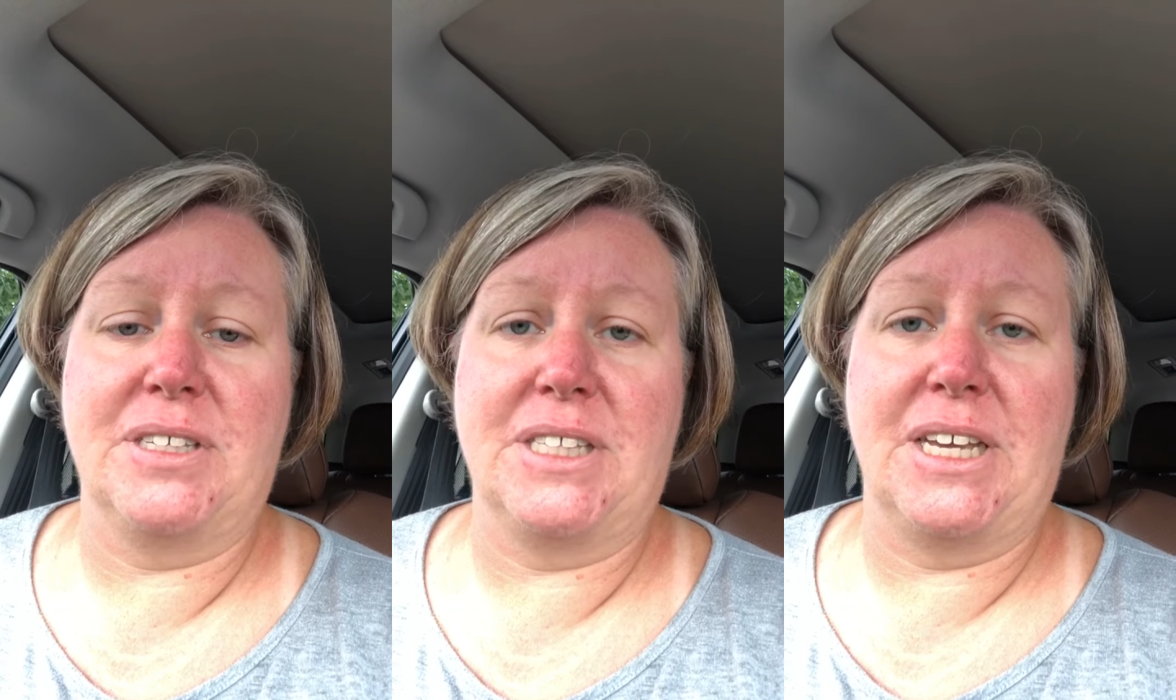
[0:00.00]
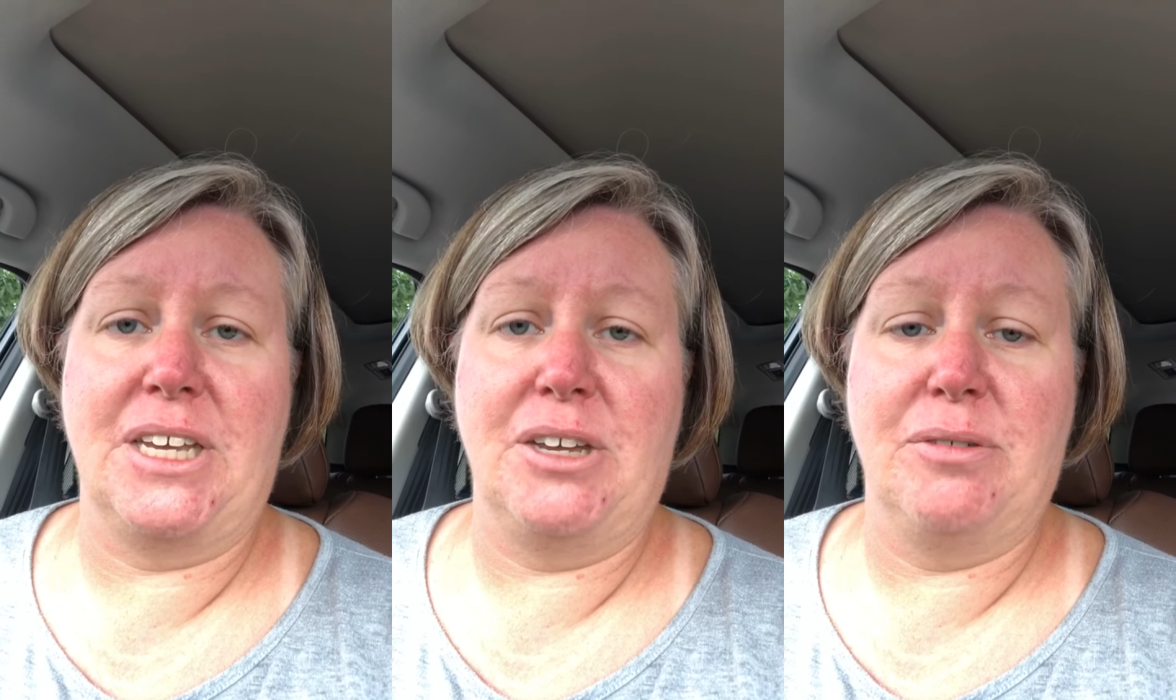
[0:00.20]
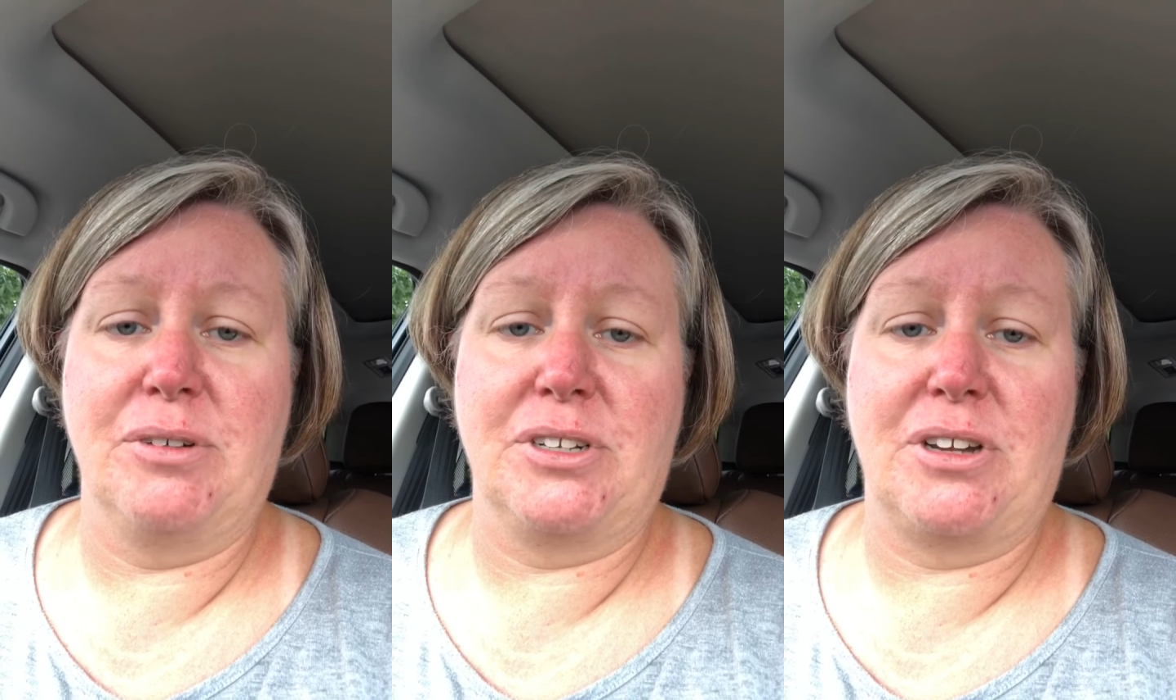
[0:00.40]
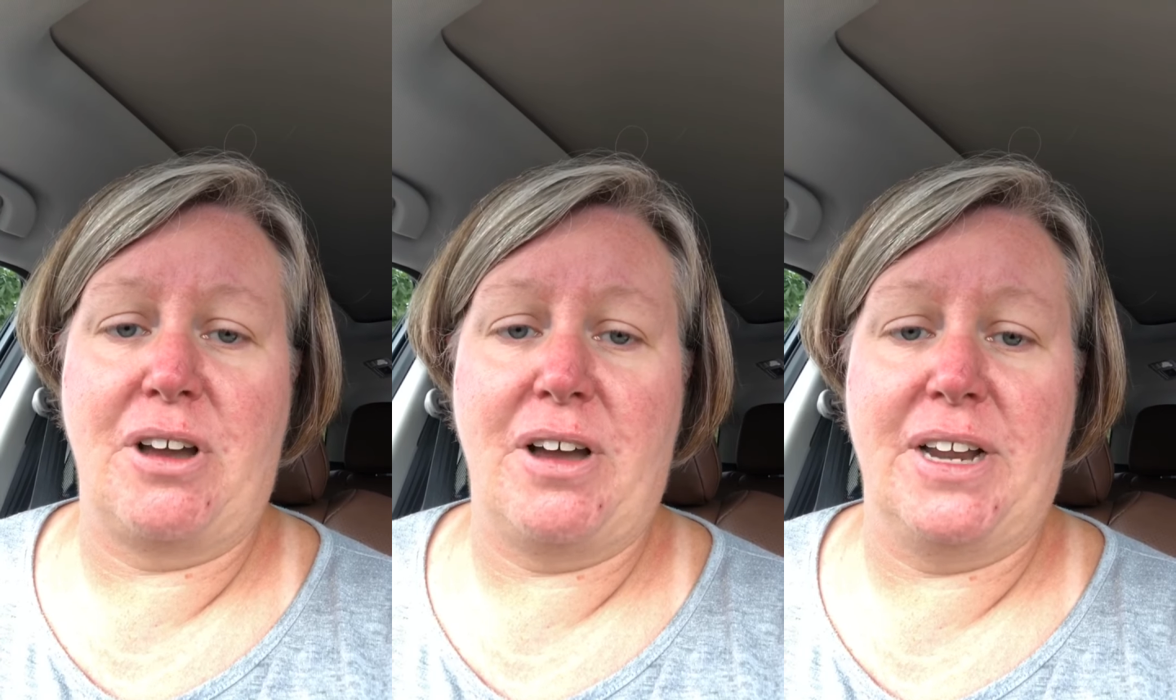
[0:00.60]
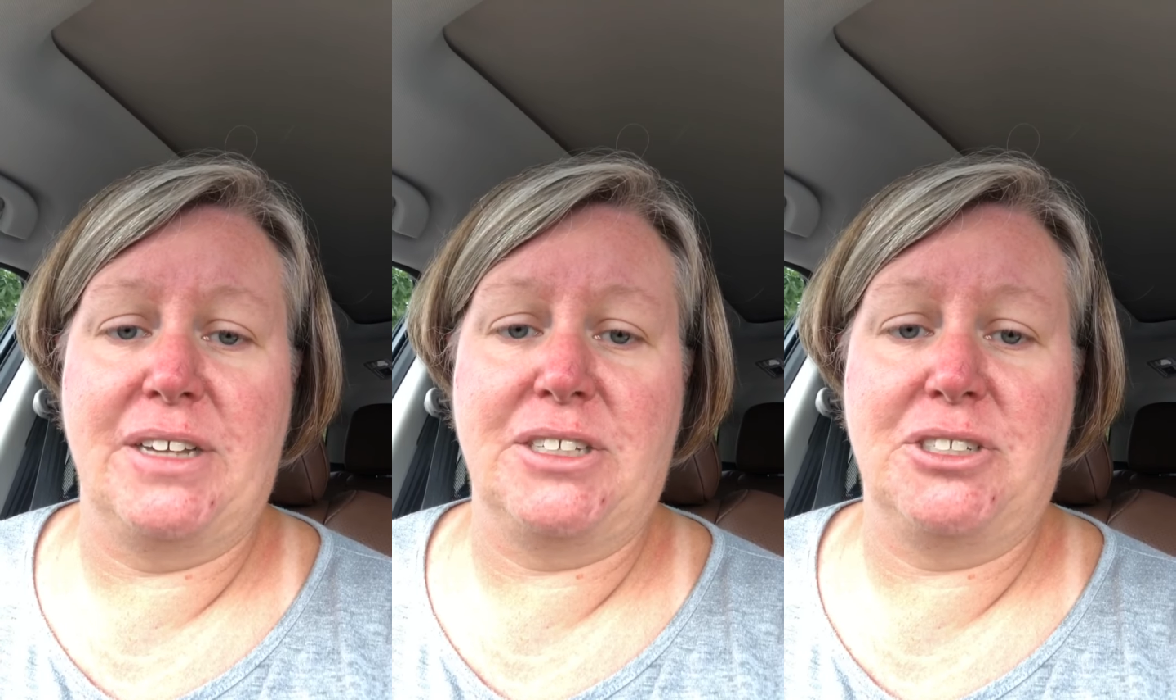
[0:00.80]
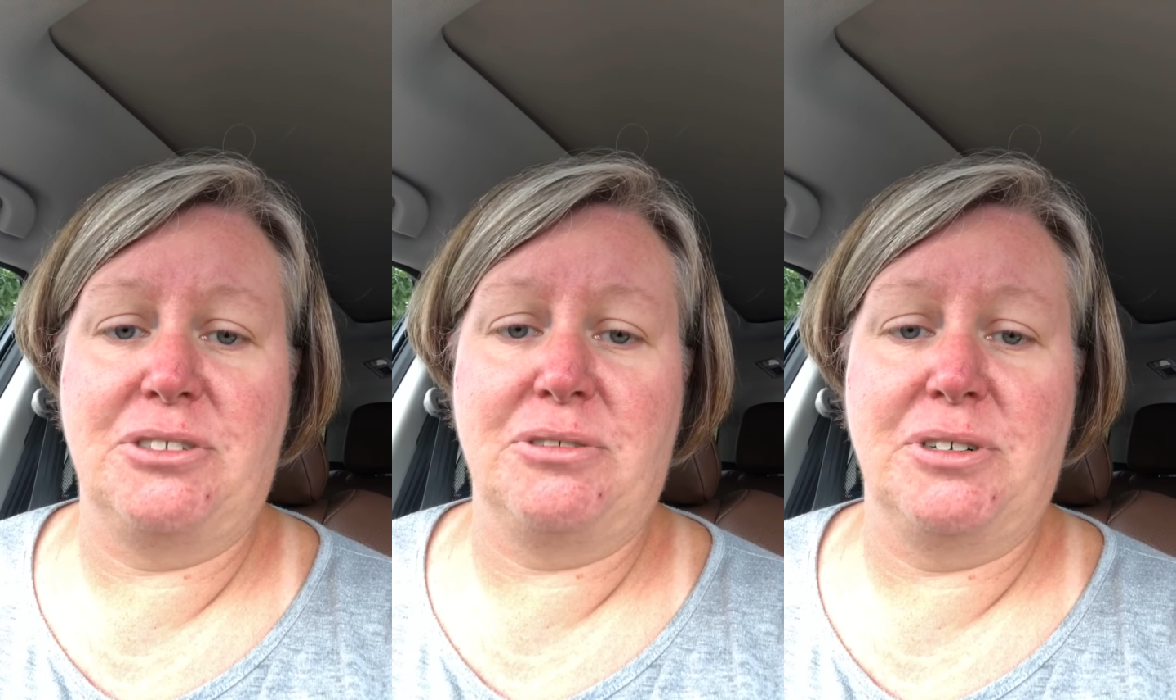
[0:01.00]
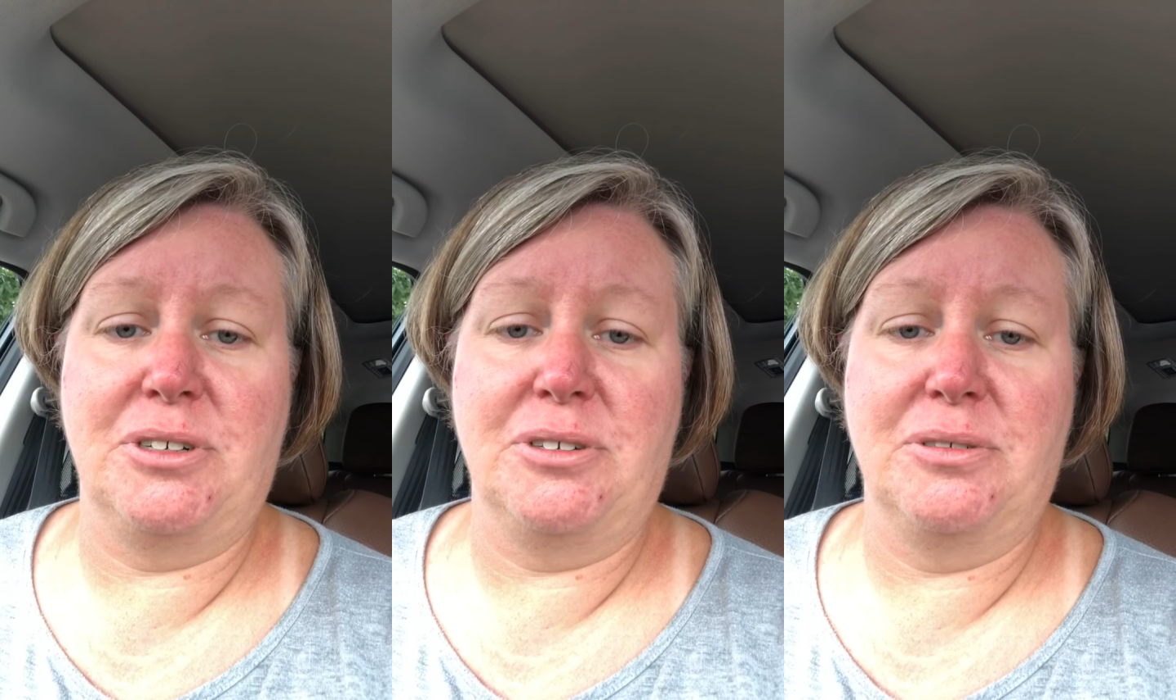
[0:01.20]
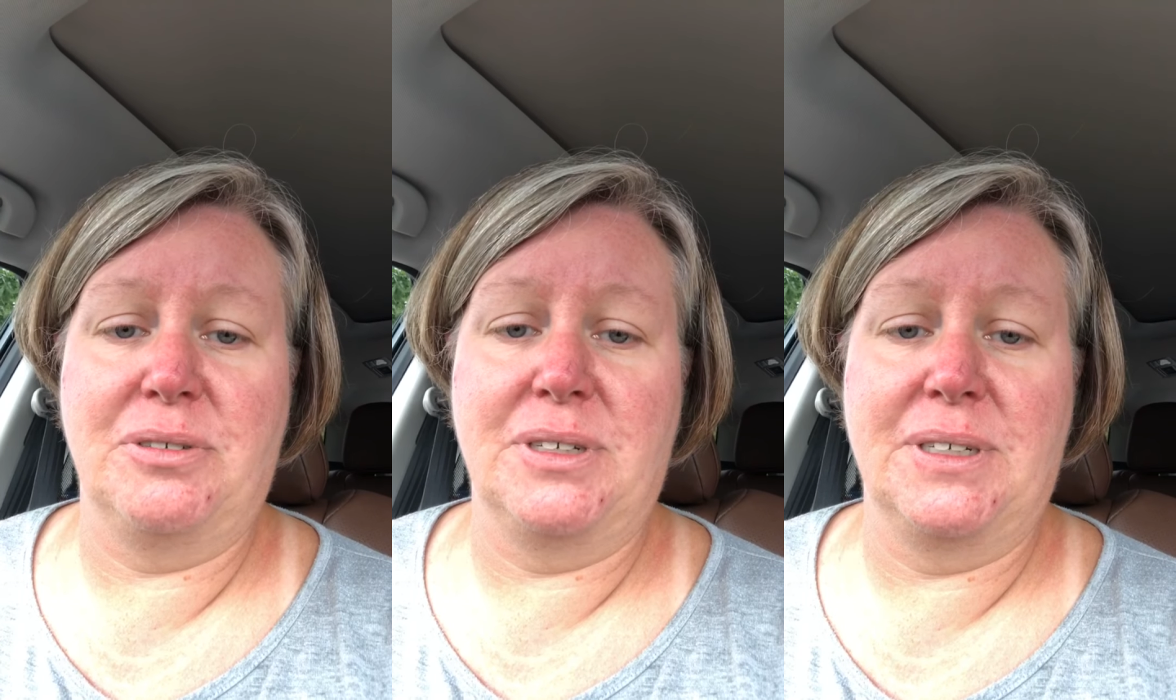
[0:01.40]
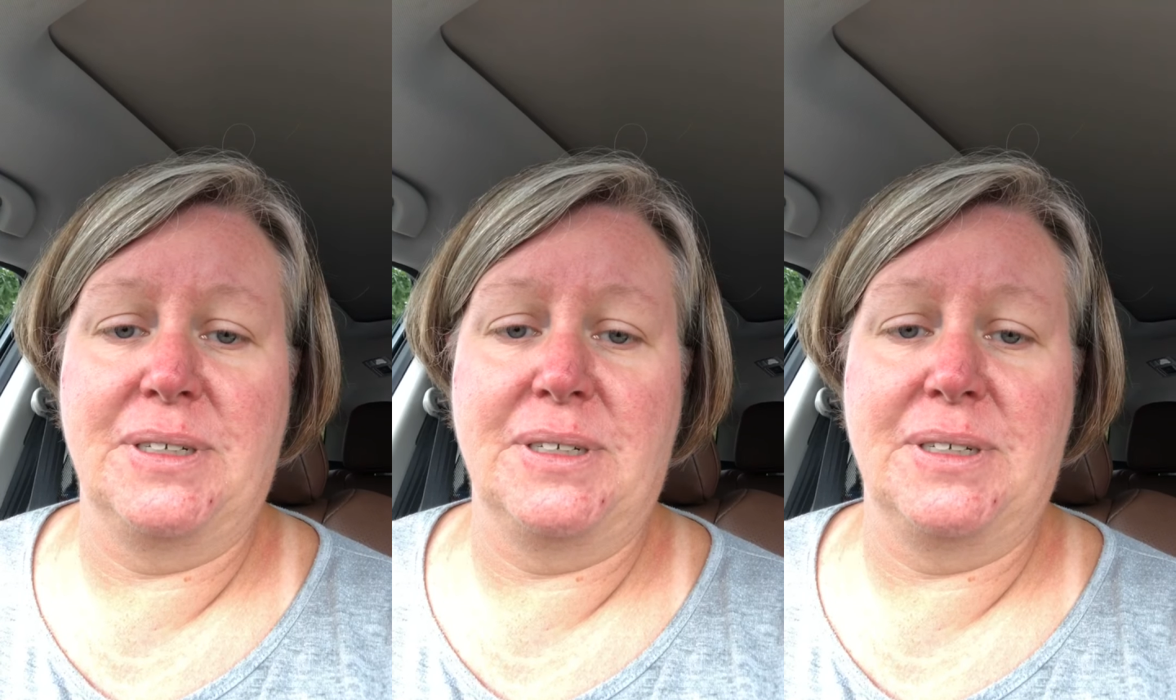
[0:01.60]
that you were taught as true